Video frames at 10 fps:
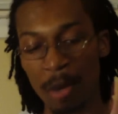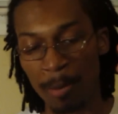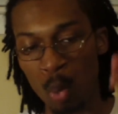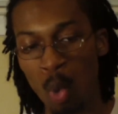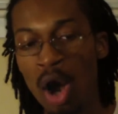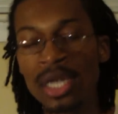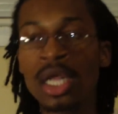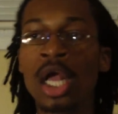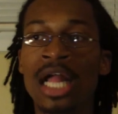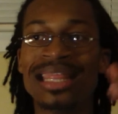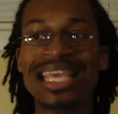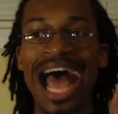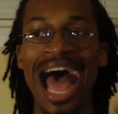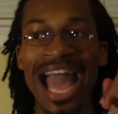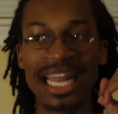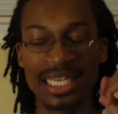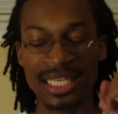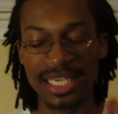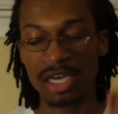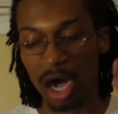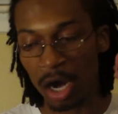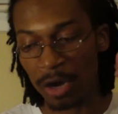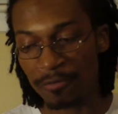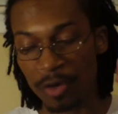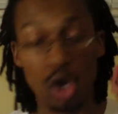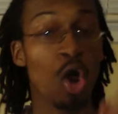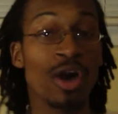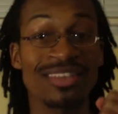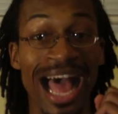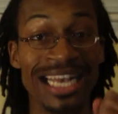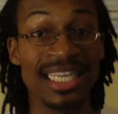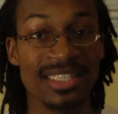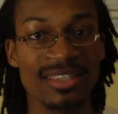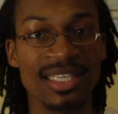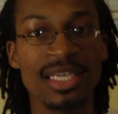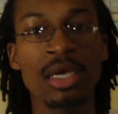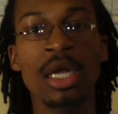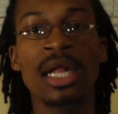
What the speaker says: Number one, the idea of Clark's identity.